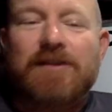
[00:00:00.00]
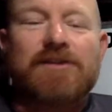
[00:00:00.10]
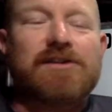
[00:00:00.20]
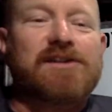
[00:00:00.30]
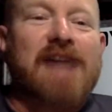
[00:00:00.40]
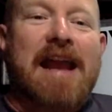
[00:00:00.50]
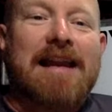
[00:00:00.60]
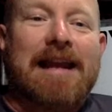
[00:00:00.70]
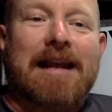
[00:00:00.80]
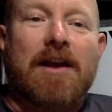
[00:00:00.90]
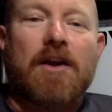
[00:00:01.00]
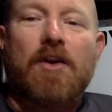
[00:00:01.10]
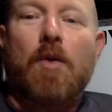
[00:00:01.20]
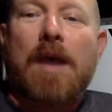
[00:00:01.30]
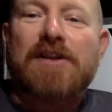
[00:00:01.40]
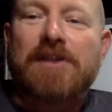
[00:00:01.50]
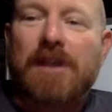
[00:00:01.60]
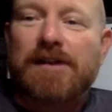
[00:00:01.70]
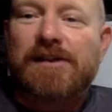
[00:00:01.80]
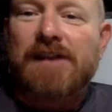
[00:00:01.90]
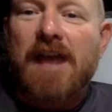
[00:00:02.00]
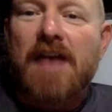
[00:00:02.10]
sailing questions,